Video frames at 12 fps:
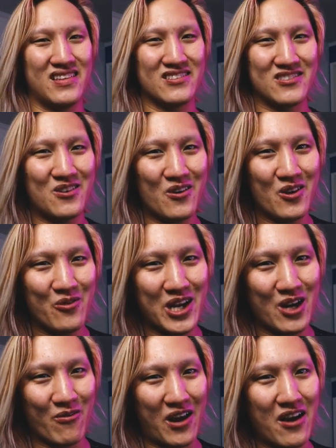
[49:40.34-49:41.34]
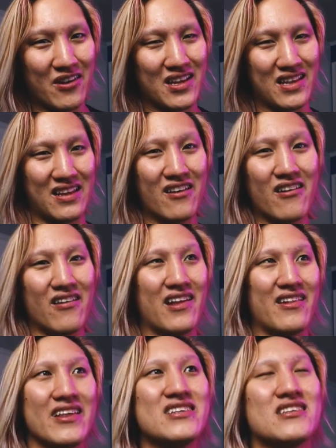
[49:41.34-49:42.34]
there's no other way around it. They're
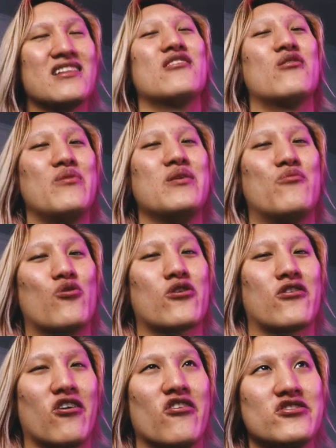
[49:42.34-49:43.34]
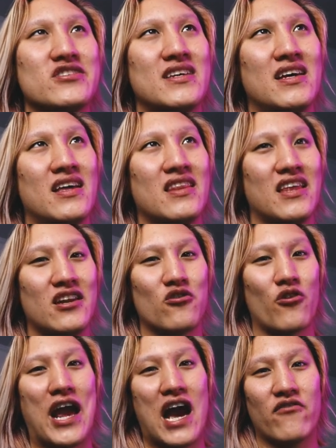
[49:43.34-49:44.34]
at least a little bit more cursed than
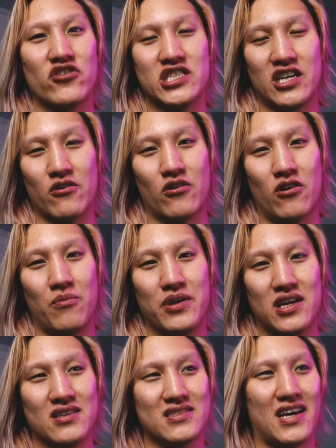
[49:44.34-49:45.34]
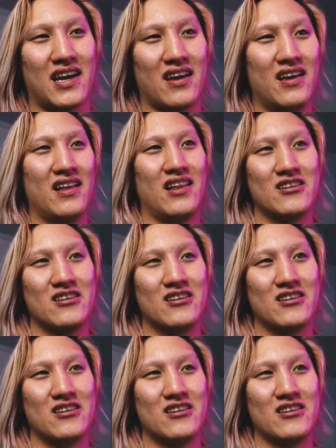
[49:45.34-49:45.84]
your average hero, because like,